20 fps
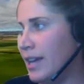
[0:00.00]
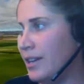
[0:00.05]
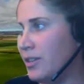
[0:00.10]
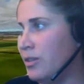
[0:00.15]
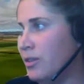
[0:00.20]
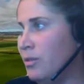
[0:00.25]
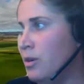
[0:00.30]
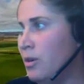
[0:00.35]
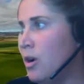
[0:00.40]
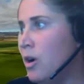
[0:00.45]

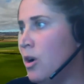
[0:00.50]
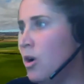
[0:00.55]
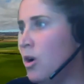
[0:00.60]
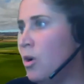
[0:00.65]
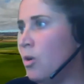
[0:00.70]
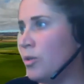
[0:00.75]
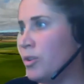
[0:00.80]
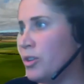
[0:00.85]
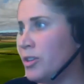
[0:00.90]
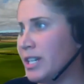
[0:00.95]
cattle,
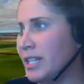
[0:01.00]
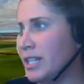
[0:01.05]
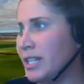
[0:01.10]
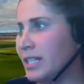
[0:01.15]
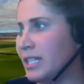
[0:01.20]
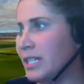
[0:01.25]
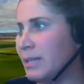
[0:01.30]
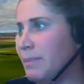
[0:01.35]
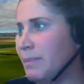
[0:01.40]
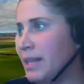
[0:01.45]
or do you
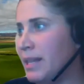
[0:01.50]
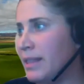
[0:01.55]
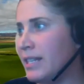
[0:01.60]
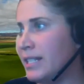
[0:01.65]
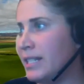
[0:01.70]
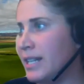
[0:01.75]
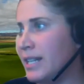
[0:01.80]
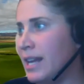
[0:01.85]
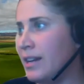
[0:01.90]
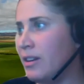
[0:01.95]
just expect the
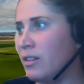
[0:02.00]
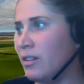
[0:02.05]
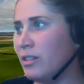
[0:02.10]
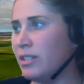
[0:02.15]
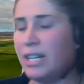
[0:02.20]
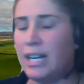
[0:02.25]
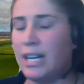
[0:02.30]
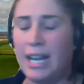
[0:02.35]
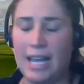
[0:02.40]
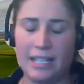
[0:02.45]
stand
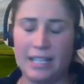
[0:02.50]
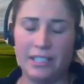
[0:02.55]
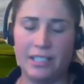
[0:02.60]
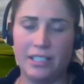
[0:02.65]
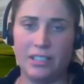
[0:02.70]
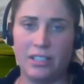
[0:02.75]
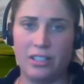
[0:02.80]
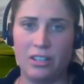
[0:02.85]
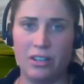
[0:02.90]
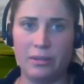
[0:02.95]
not to last
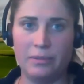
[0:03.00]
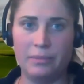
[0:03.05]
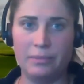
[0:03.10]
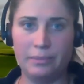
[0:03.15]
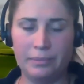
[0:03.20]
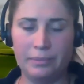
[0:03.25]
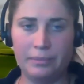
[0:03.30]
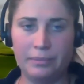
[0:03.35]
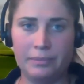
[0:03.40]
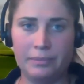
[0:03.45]
as long?